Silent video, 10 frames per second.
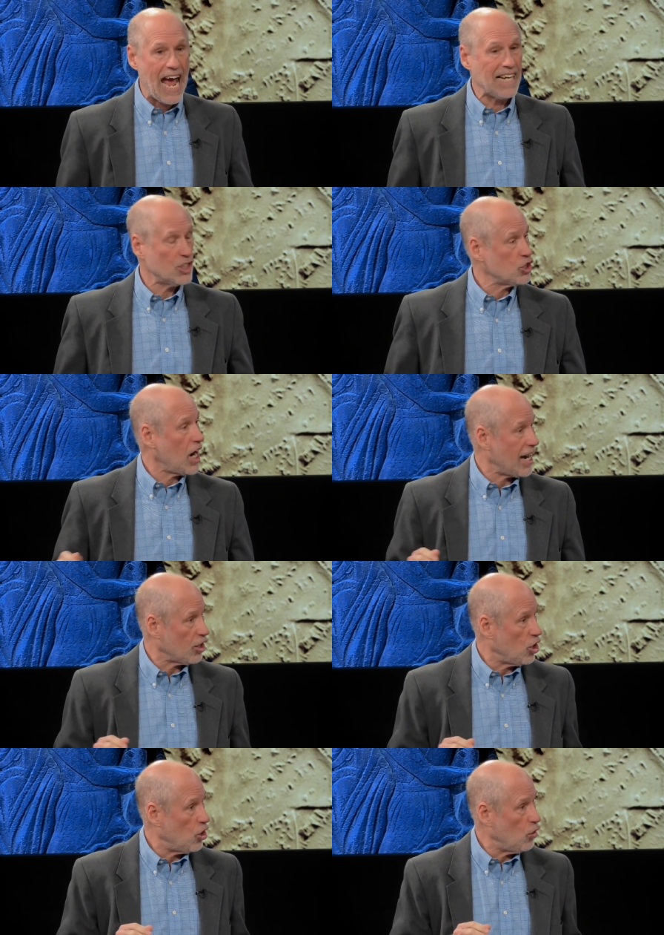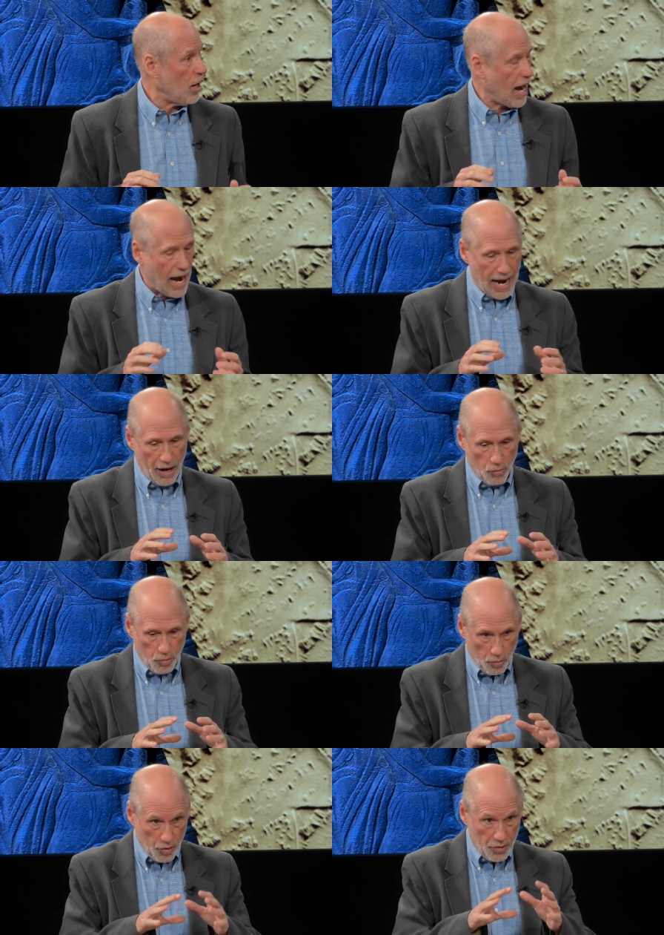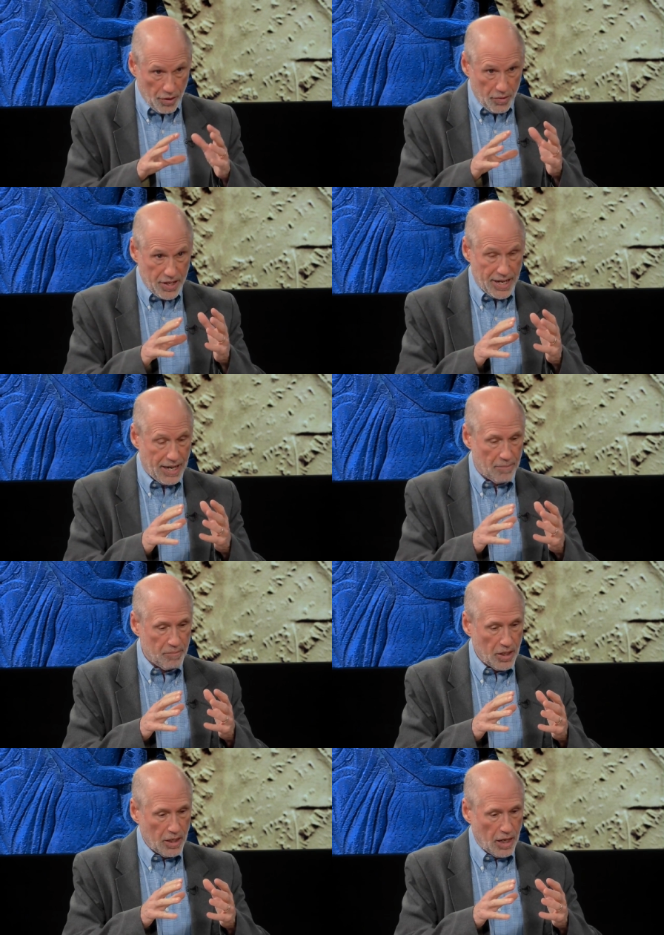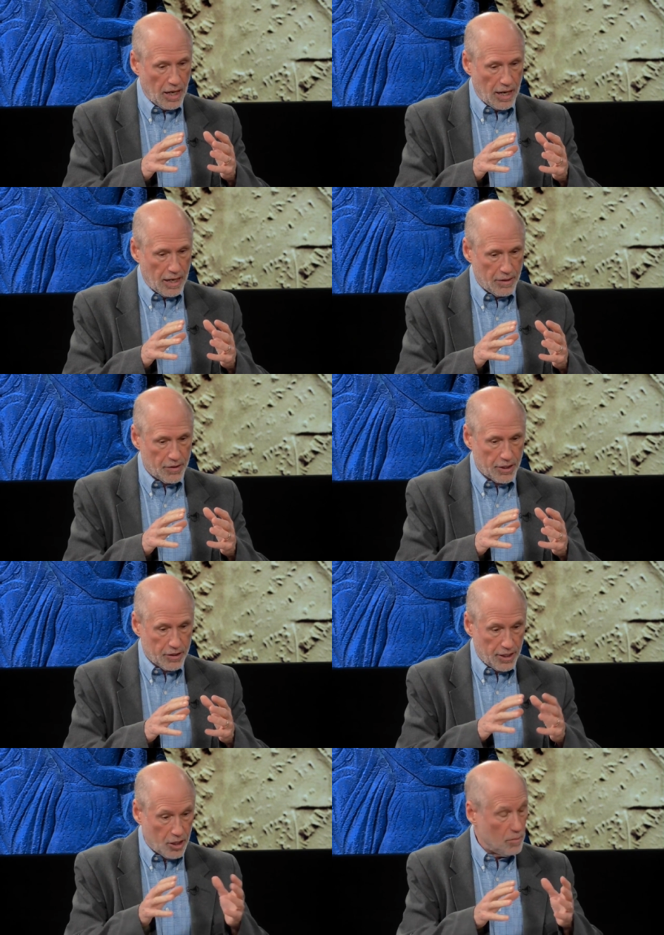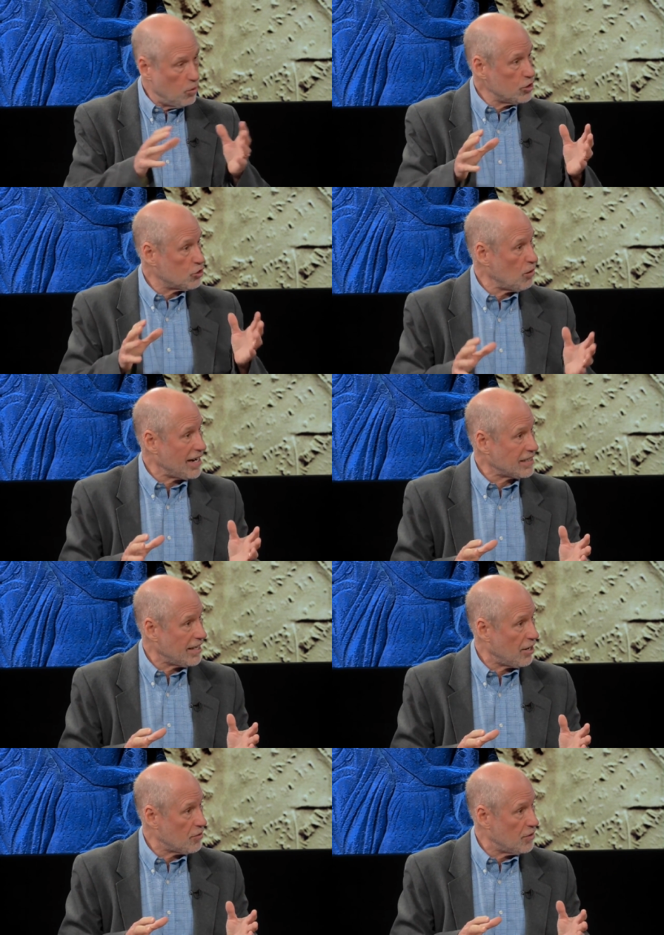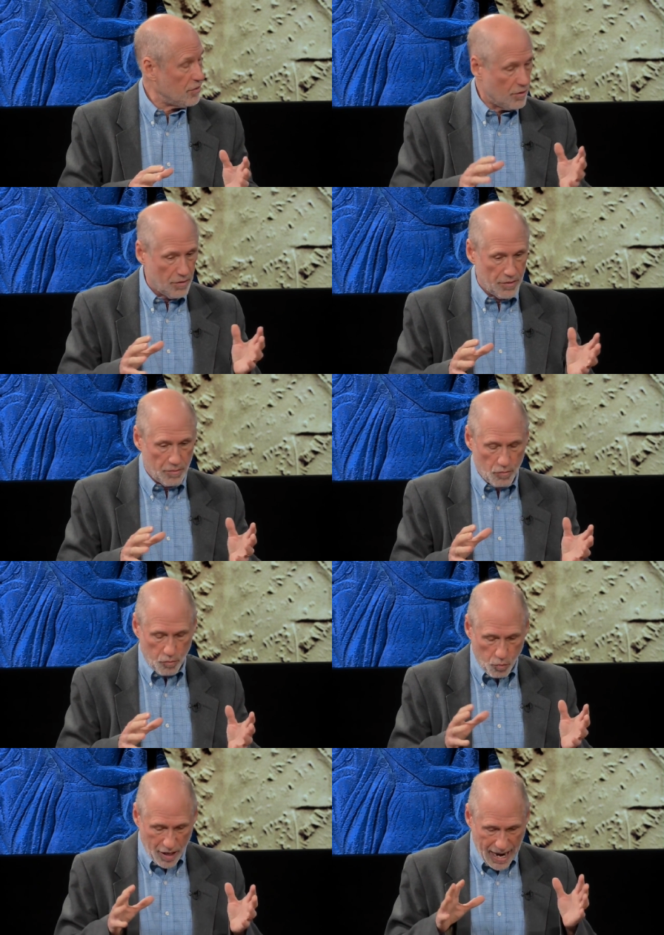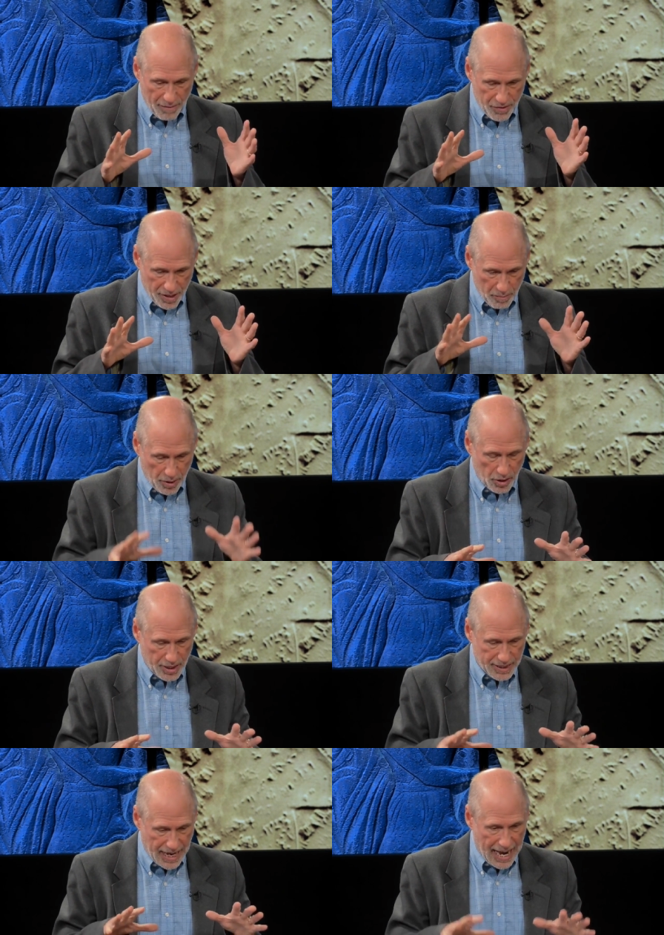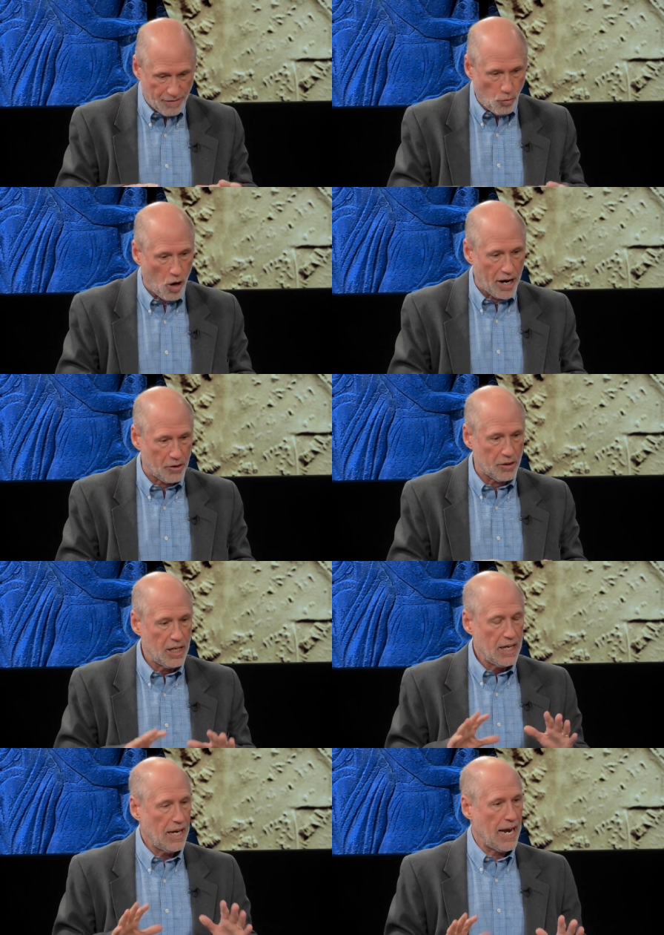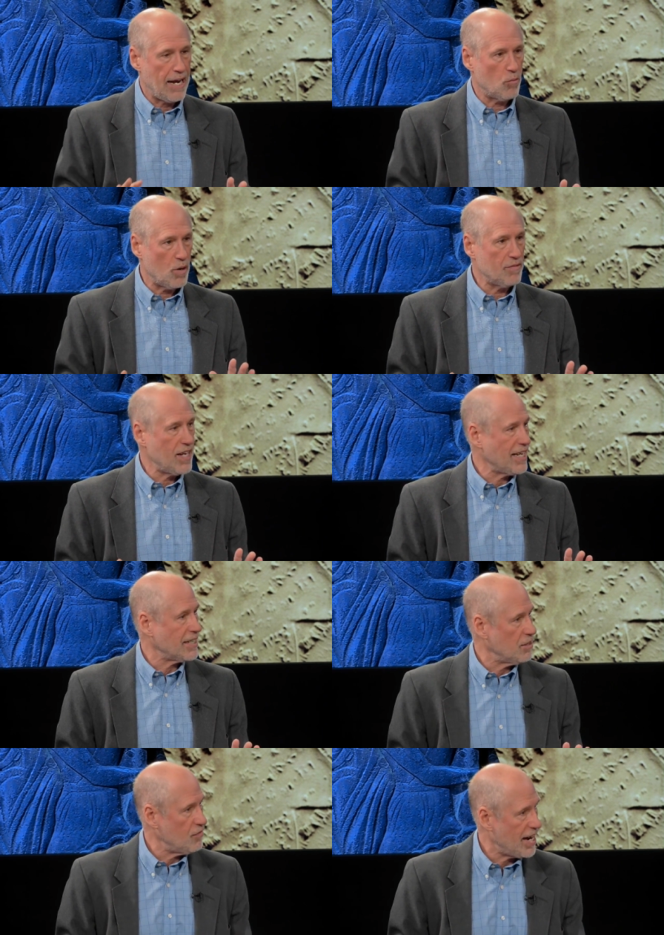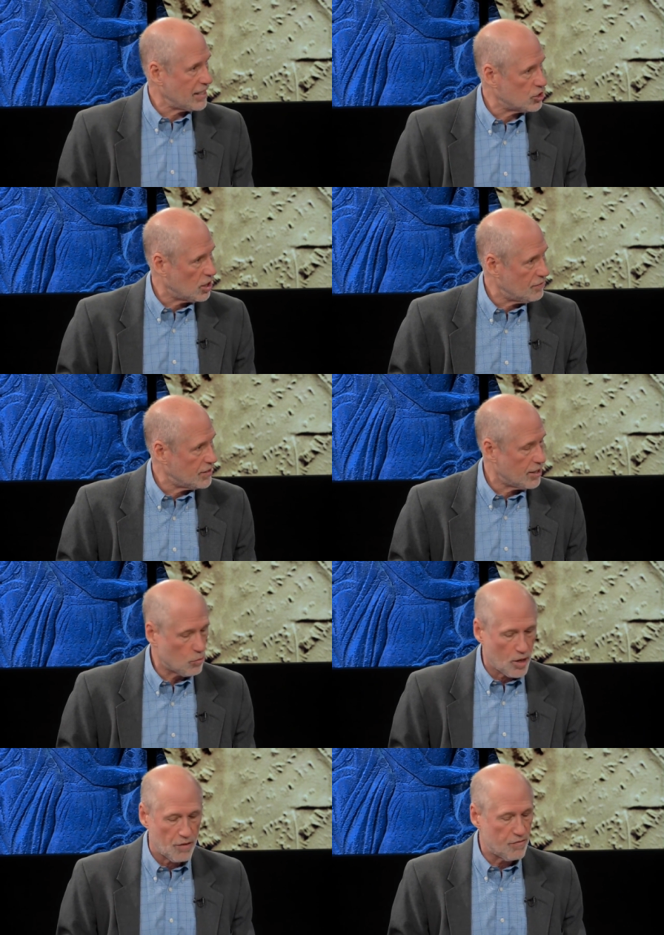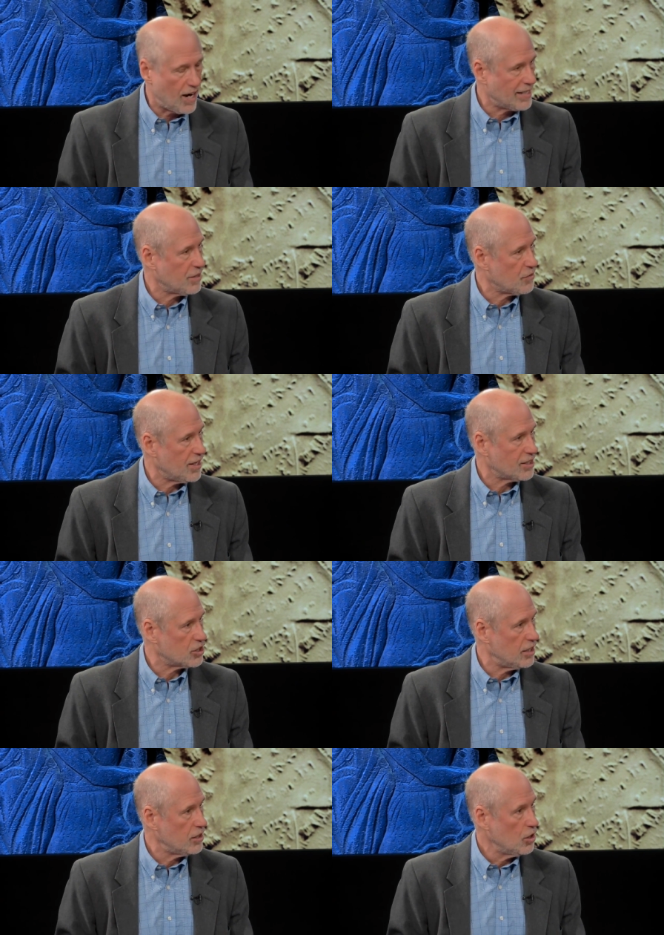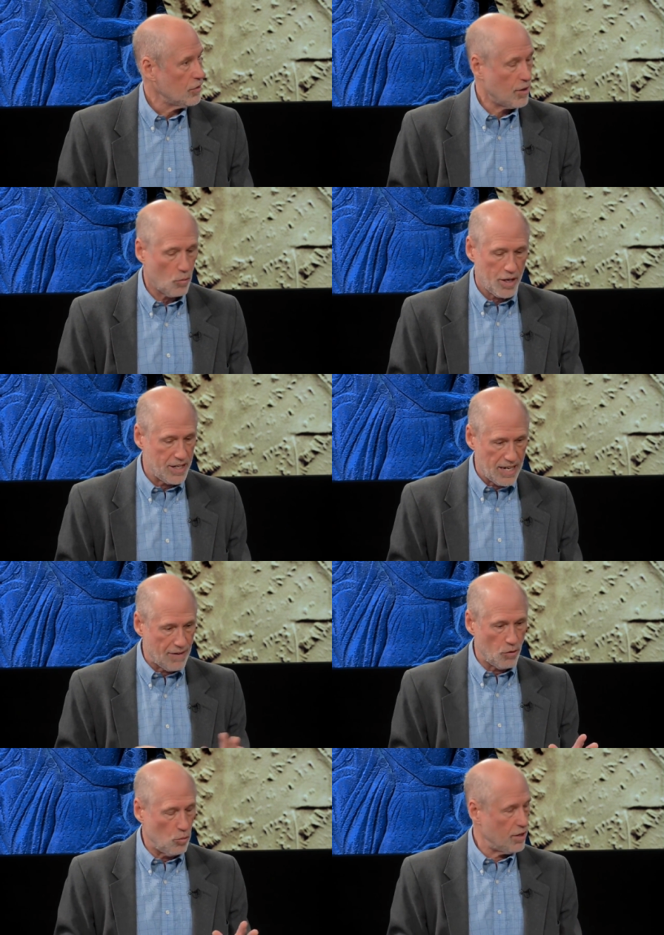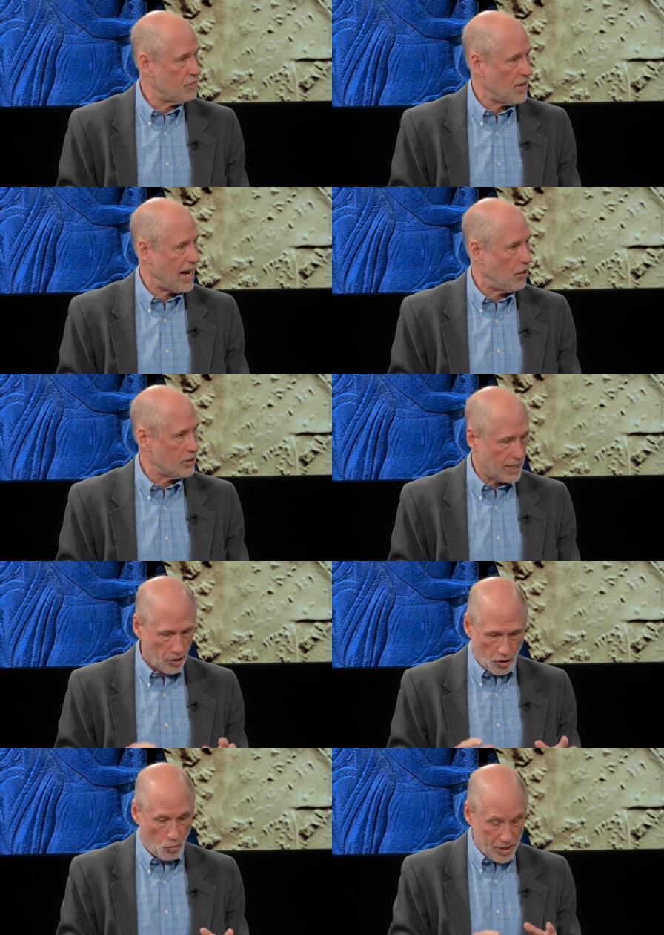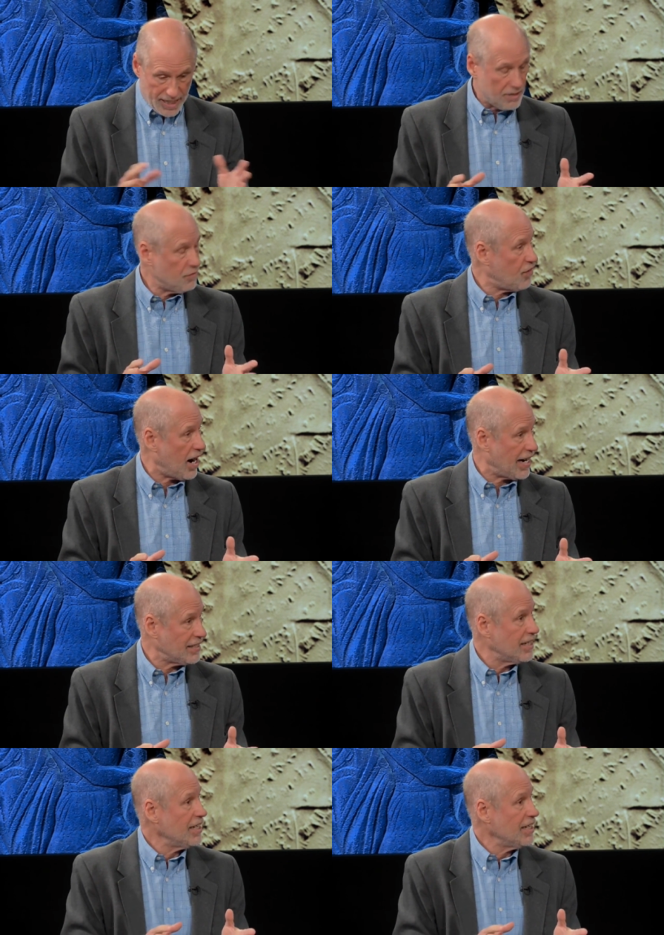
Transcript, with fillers: at Shiloh, uh, with the the, um, uh, the, the kibbutz right there, the, the, we have the ability to have water and we've taken advantage of it, and we are finding things that, that we never would have found in our, we didn't find,